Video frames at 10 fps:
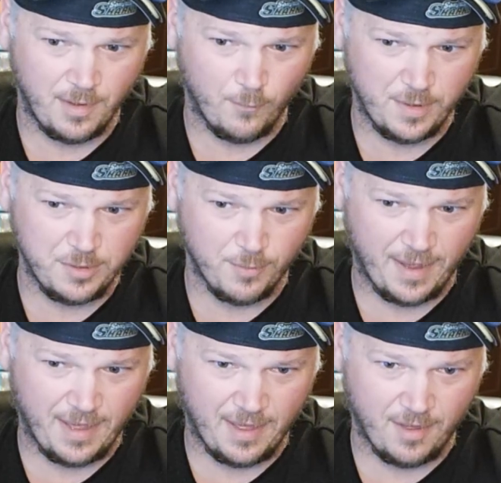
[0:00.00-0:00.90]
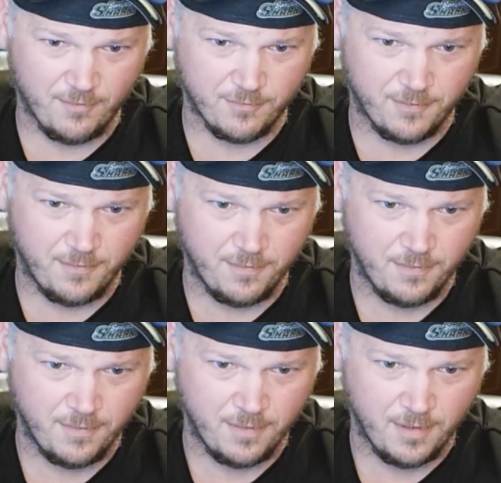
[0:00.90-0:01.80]
And when you have
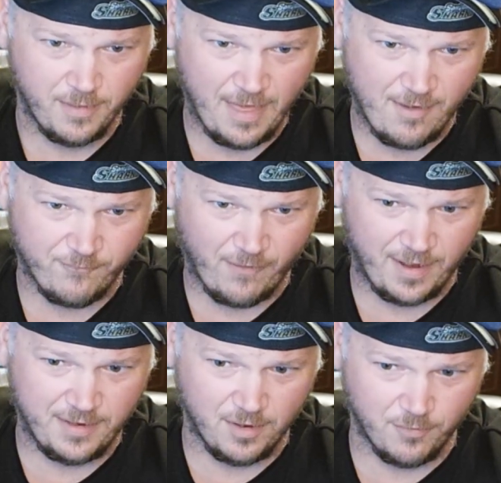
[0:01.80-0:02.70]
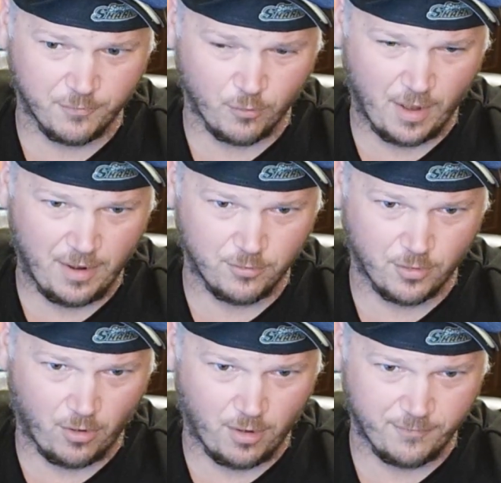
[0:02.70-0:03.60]
that fine of ground
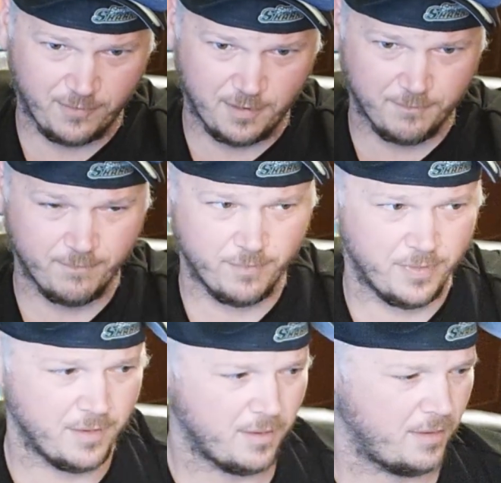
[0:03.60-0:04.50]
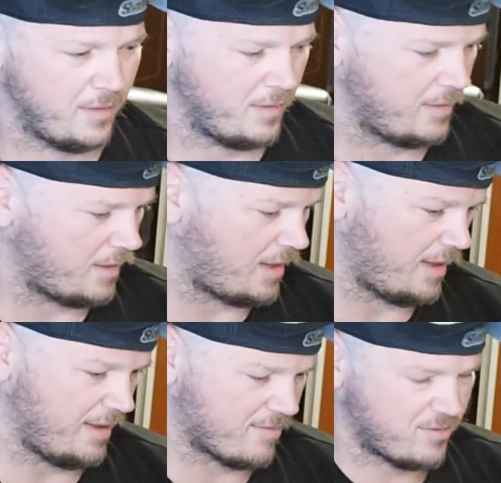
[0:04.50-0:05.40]
coffee,
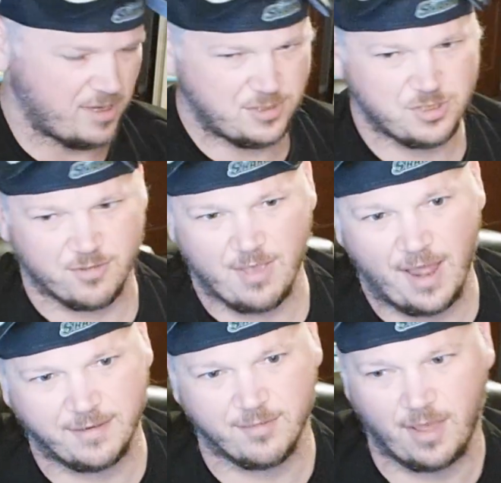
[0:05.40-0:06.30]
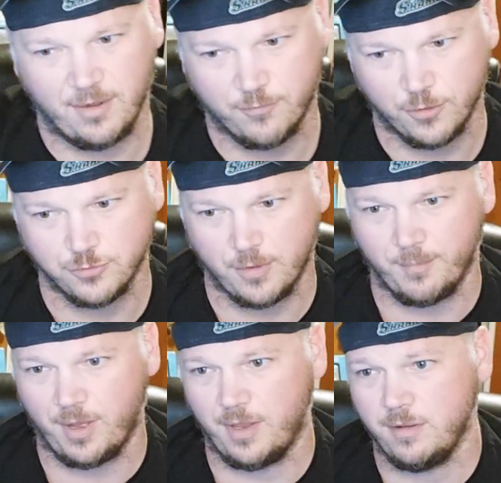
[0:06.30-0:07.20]
it's just not designed for a
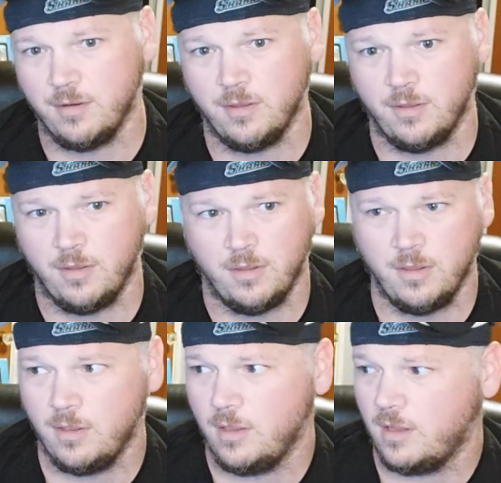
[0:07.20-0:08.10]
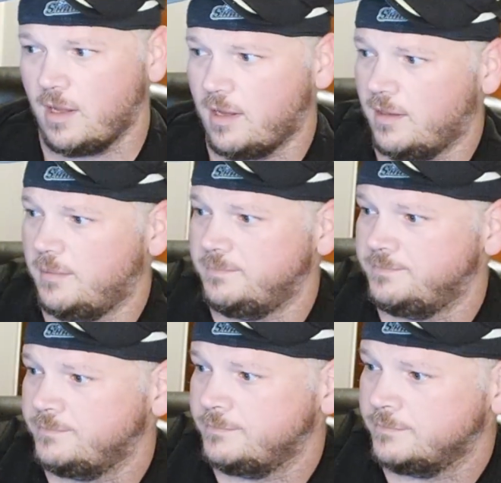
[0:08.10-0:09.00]
pot. Um,
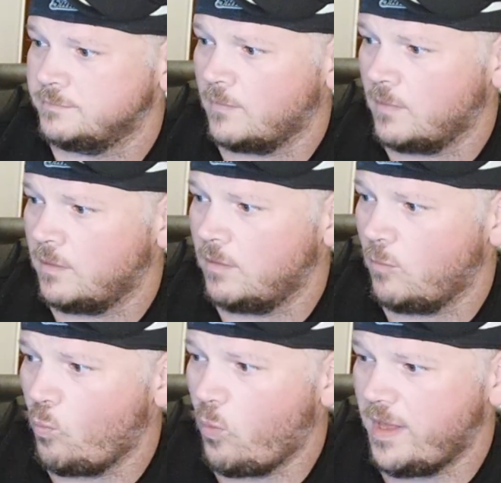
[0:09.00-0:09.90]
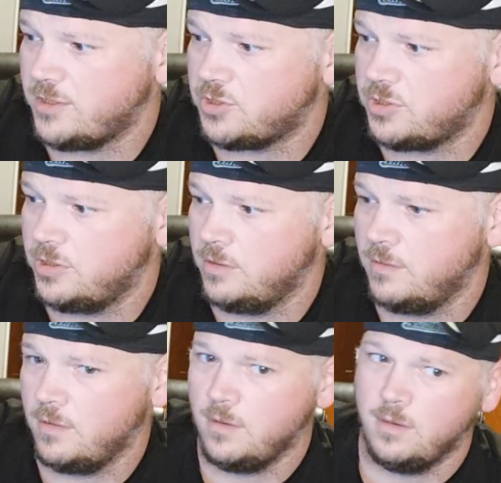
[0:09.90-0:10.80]
which
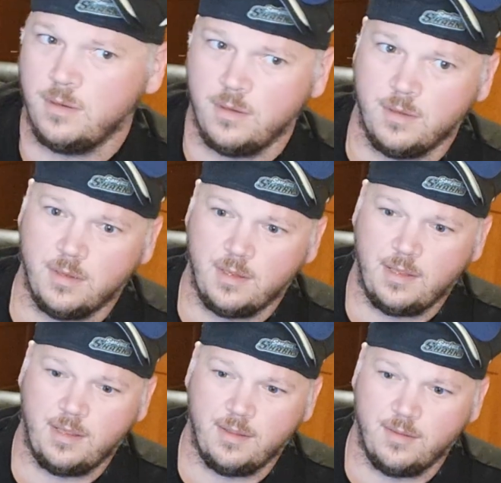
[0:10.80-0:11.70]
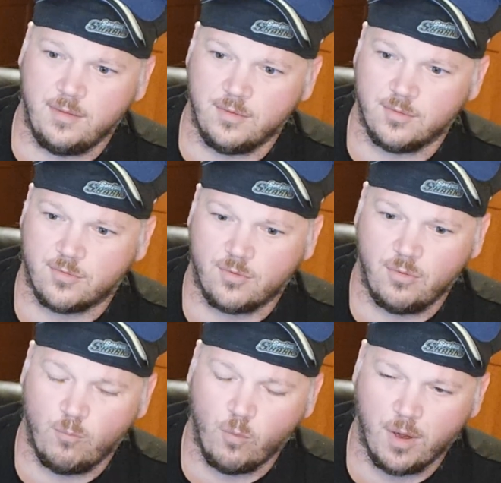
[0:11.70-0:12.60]
is
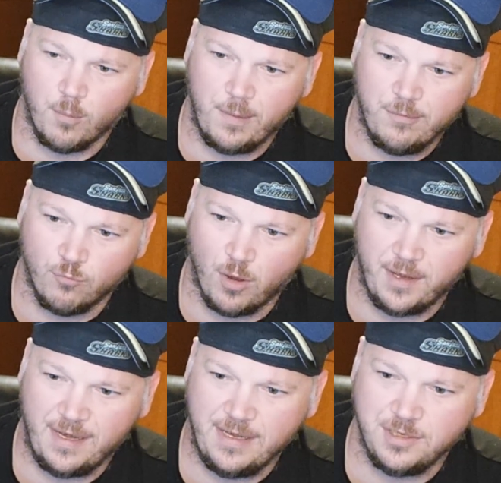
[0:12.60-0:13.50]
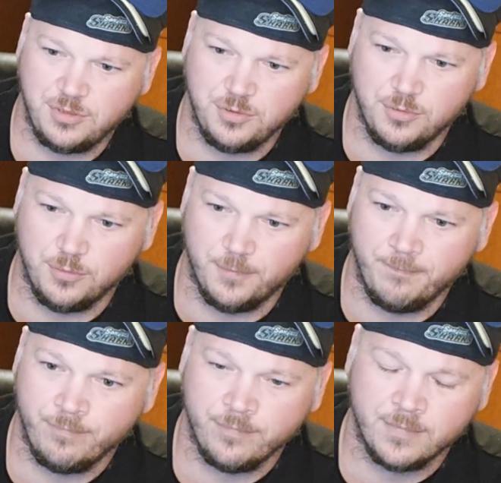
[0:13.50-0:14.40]
where we run into
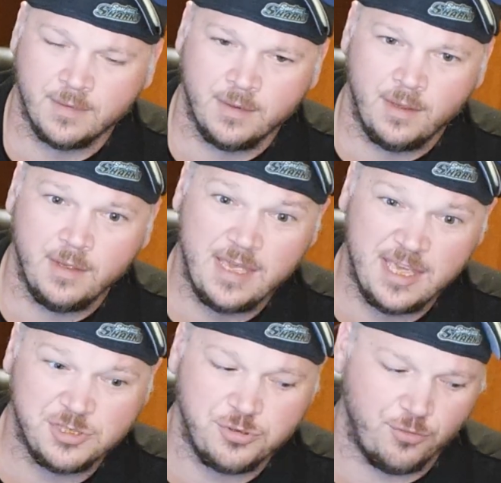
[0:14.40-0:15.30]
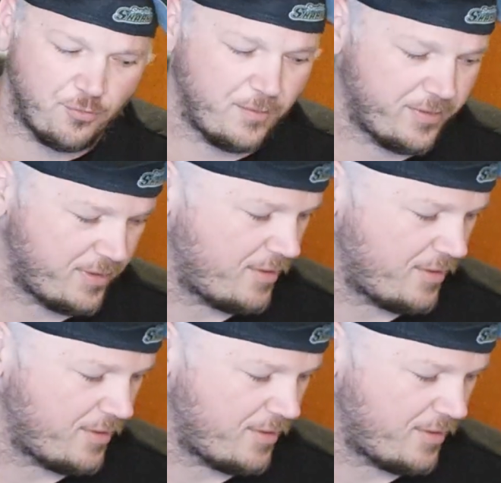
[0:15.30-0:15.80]
issues with